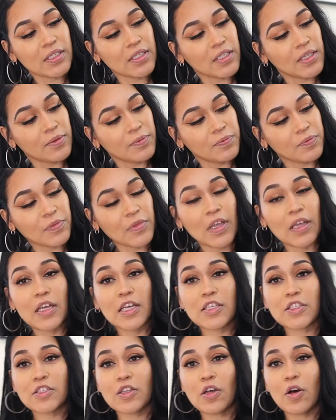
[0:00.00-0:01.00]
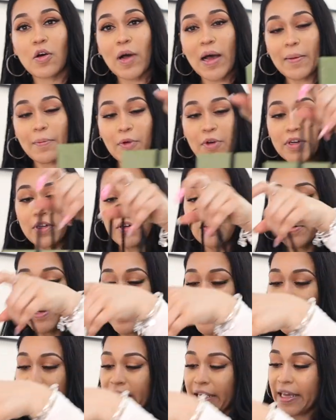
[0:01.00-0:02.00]
it. So I'm gonna go
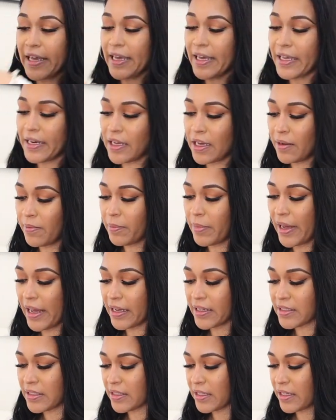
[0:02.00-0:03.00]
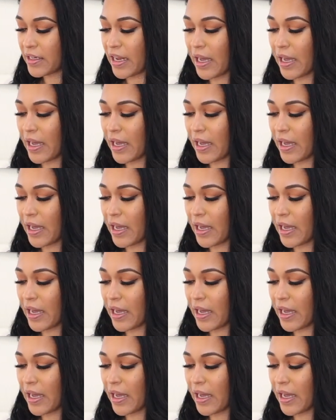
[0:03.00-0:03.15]
ahead and unbox it.